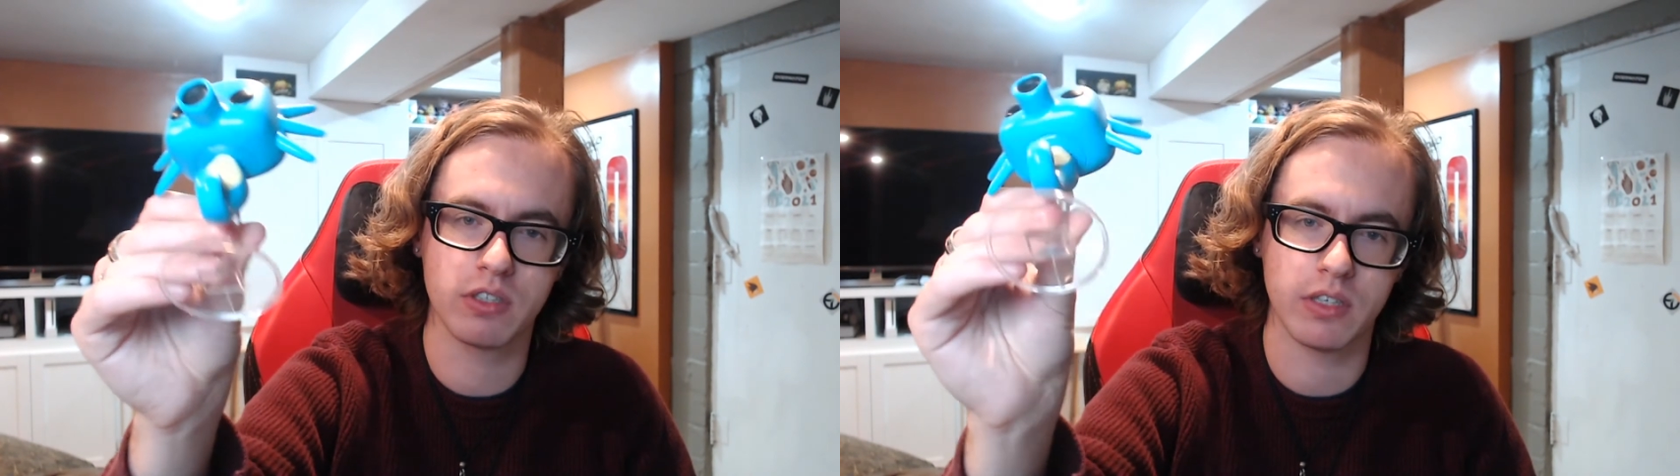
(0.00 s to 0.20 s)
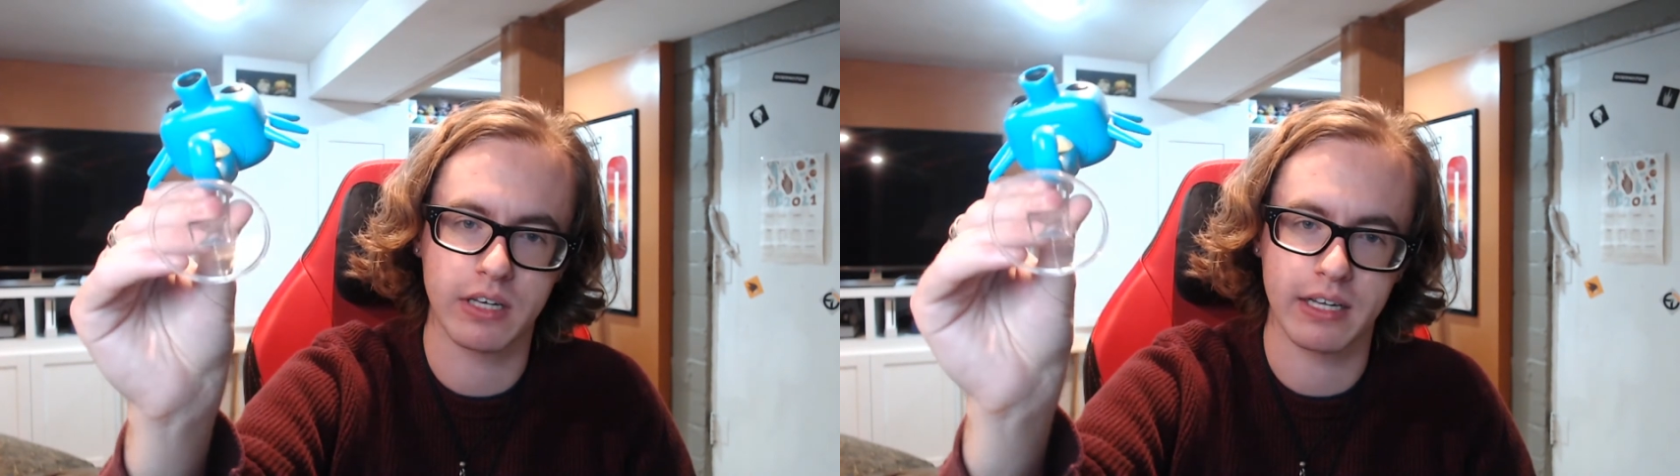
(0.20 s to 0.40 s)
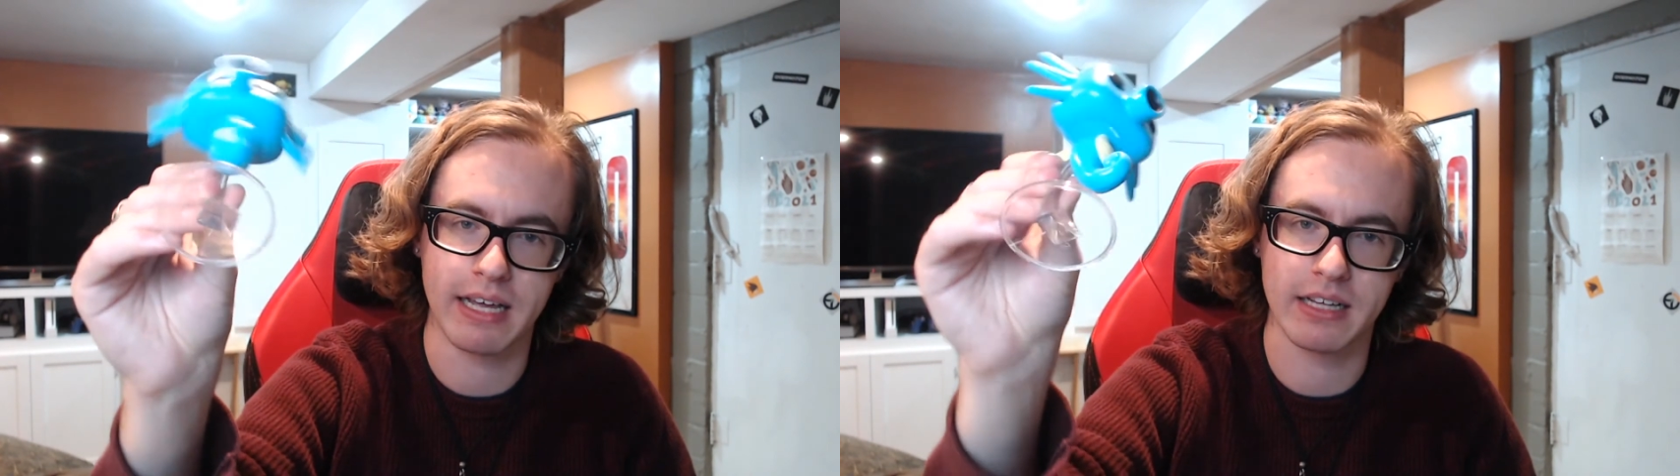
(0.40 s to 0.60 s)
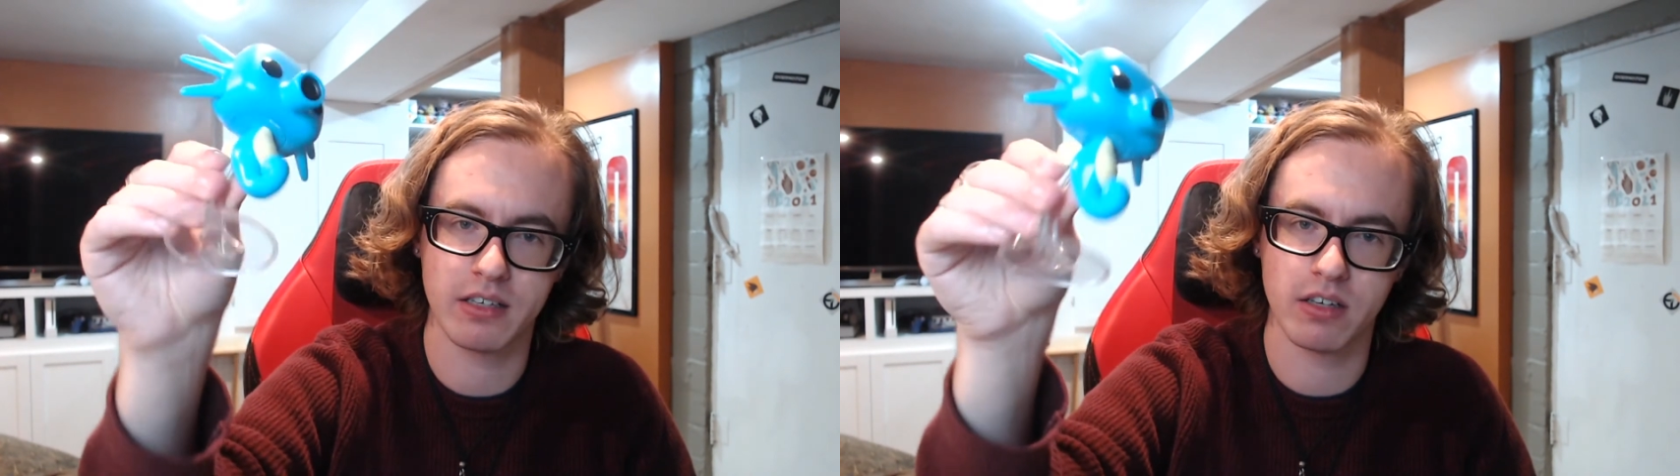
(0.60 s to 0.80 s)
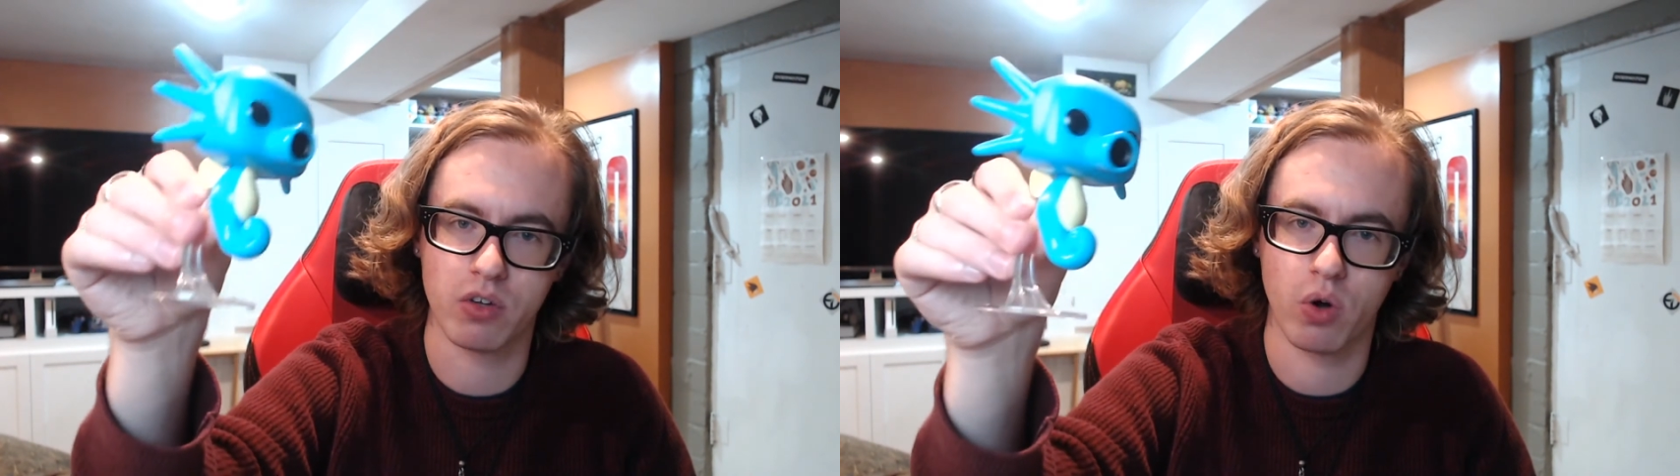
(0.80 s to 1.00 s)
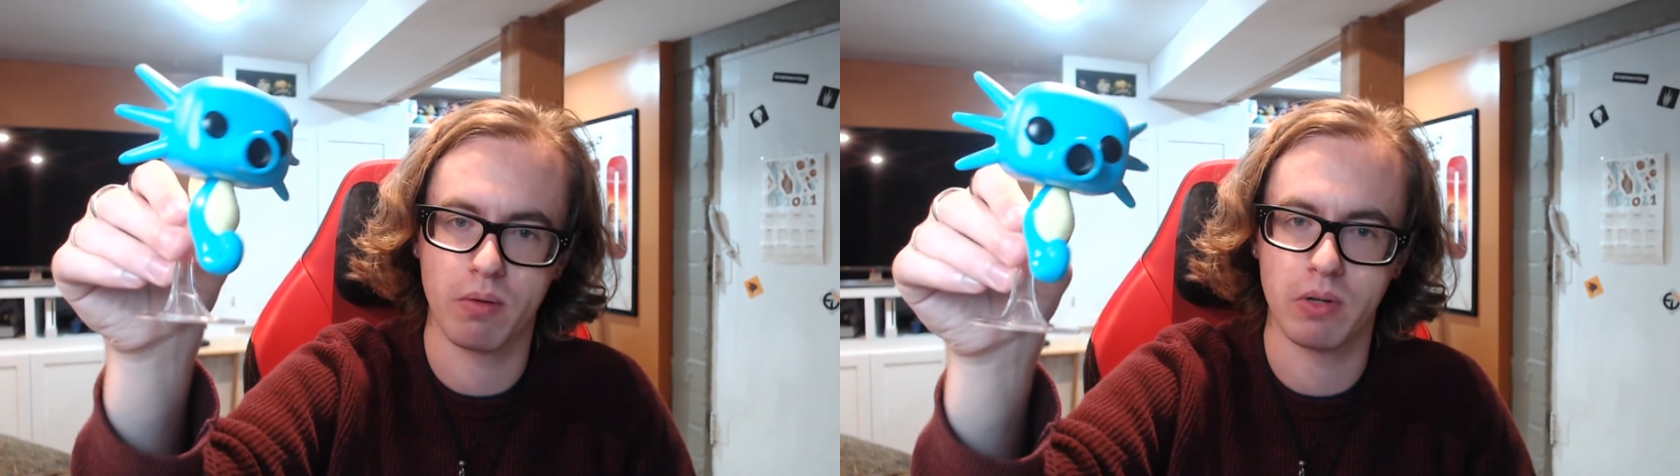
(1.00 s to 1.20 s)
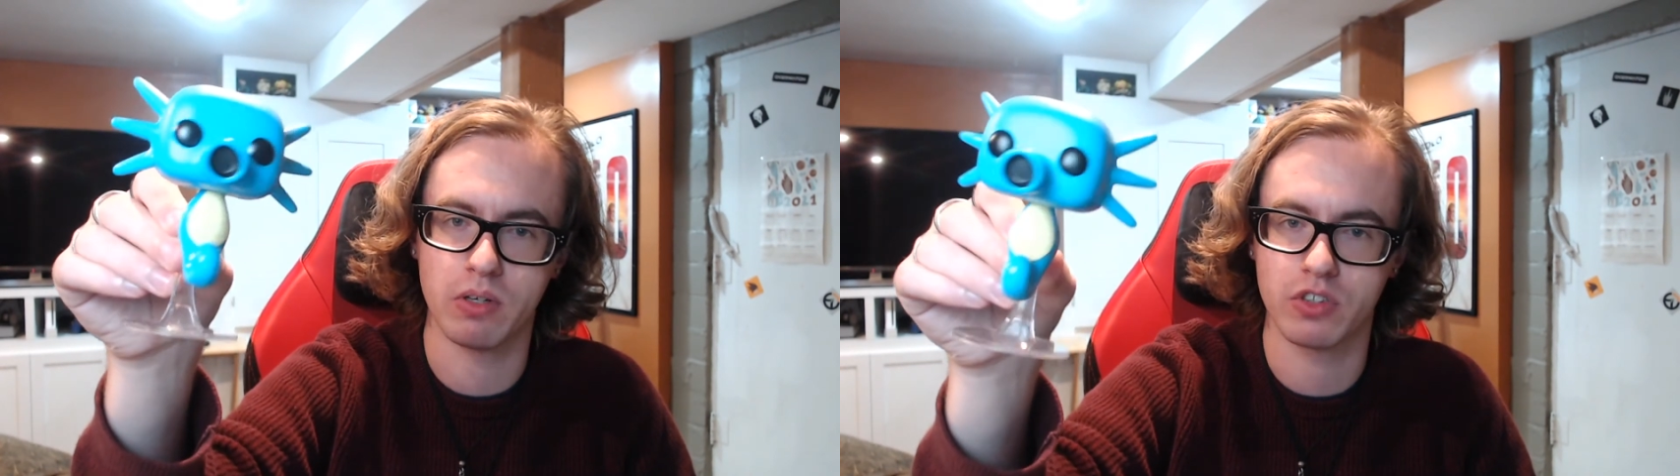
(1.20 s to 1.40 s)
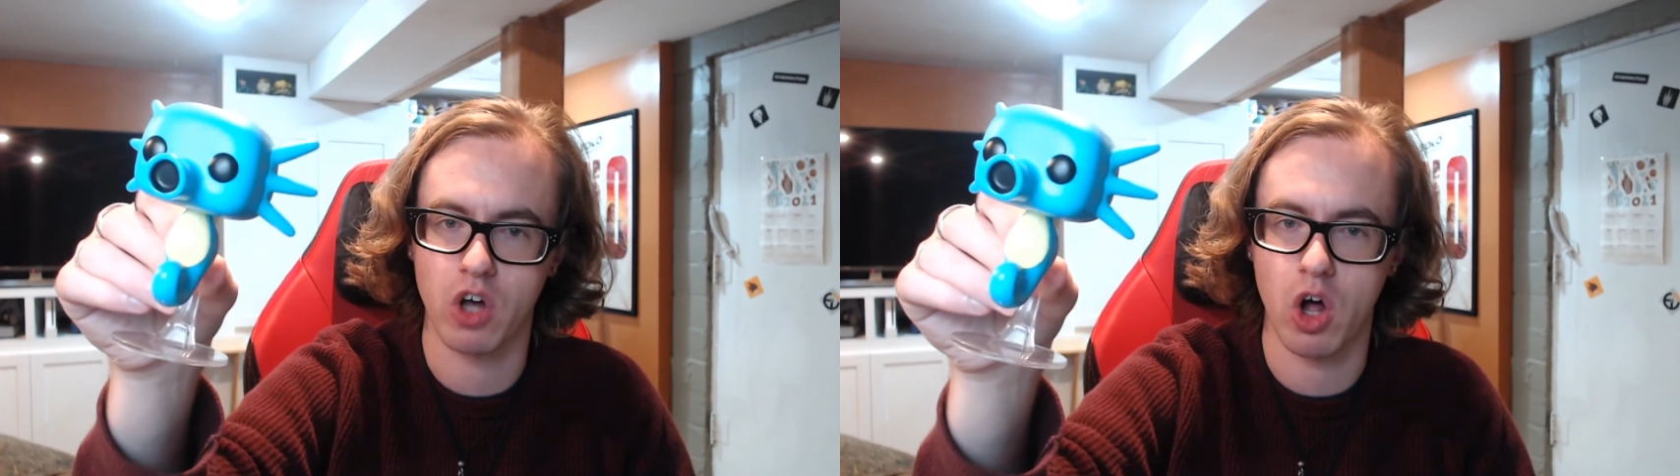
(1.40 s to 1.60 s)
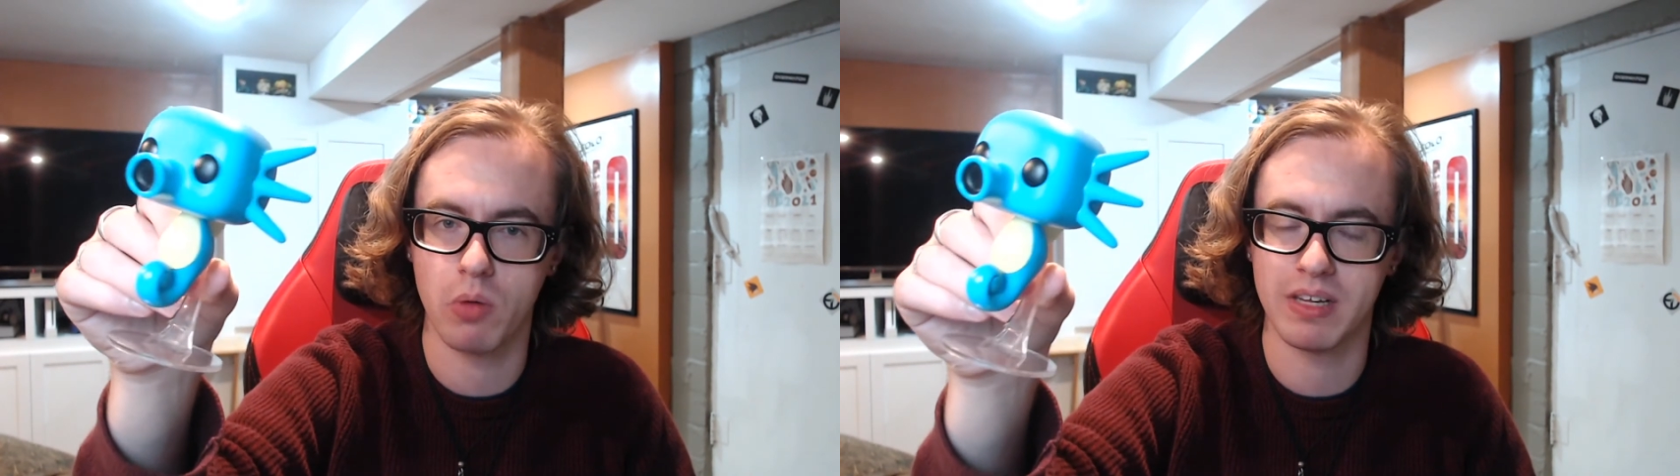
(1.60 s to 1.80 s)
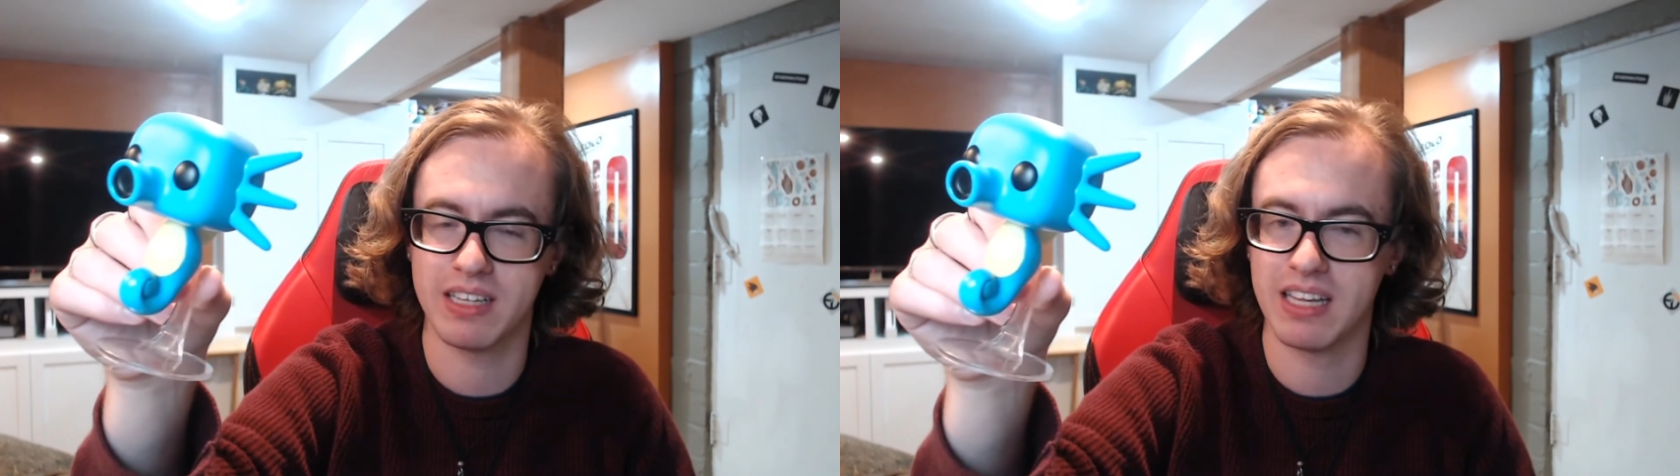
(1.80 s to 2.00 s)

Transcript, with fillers: You know, look at that. It's an adorable sculpt.